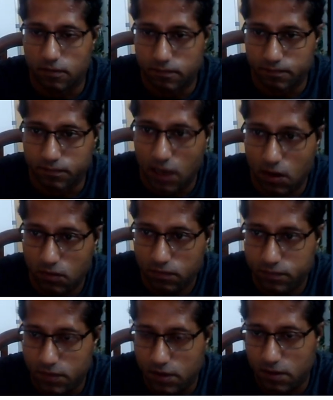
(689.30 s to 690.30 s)

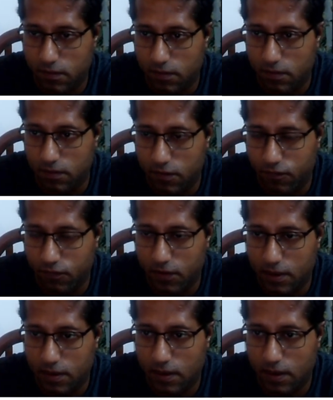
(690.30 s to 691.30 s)
now if
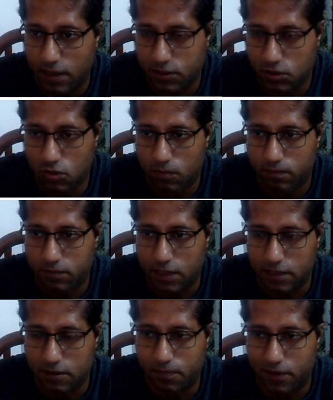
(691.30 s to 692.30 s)
we assume
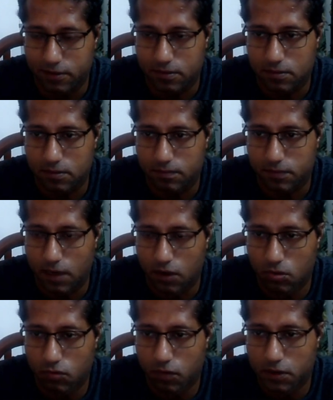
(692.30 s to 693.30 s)
that the breadth,
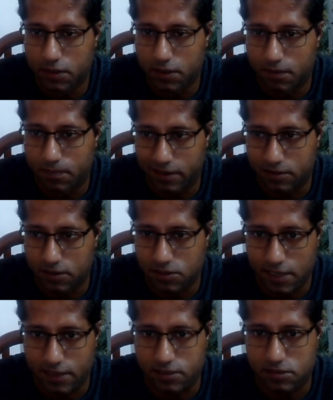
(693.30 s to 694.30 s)
unknown quantity breadth is
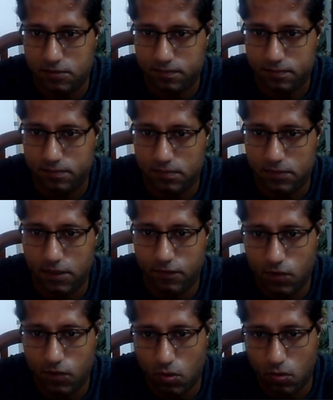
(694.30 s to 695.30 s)
x, then
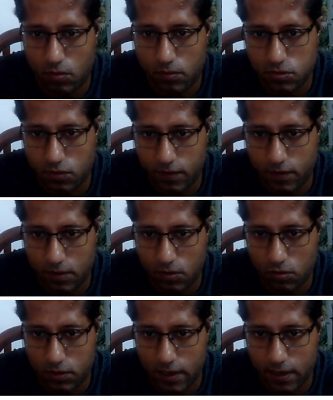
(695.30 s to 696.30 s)
we know
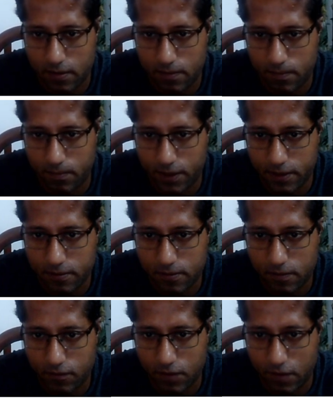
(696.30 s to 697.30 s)
that
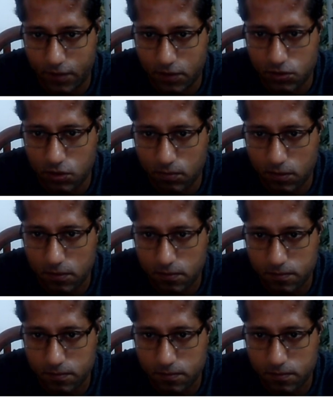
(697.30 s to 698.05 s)
breadth we have assumed